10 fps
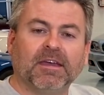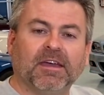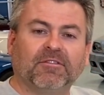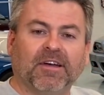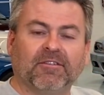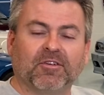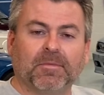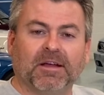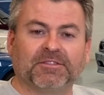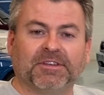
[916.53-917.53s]
And 500
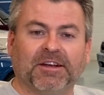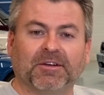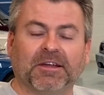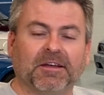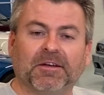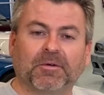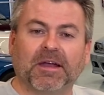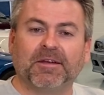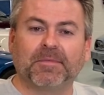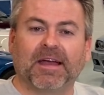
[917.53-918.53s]
miles later, we're
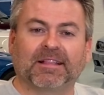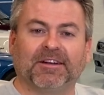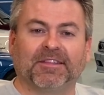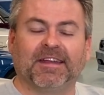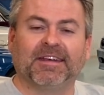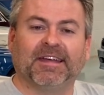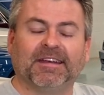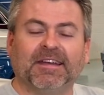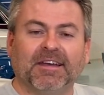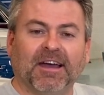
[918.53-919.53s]
heading back later that
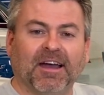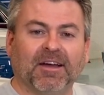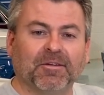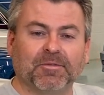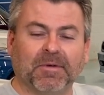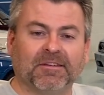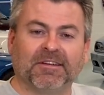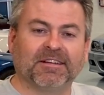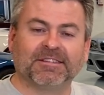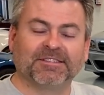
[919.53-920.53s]
night with my
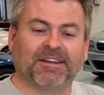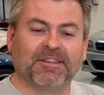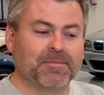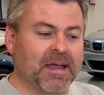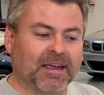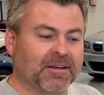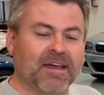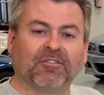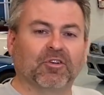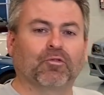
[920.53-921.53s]
son in the back and
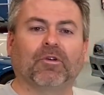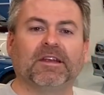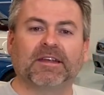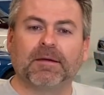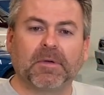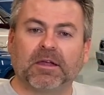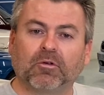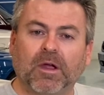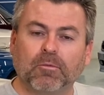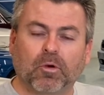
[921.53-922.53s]
having a great time,
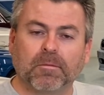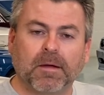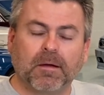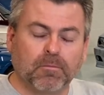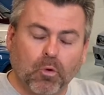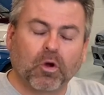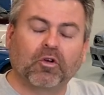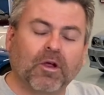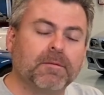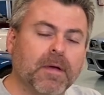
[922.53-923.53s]
making more
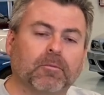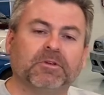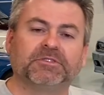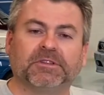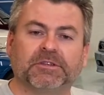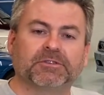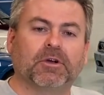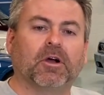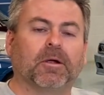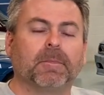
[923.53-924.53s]
great memories in this
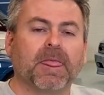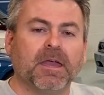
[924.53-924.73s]
car.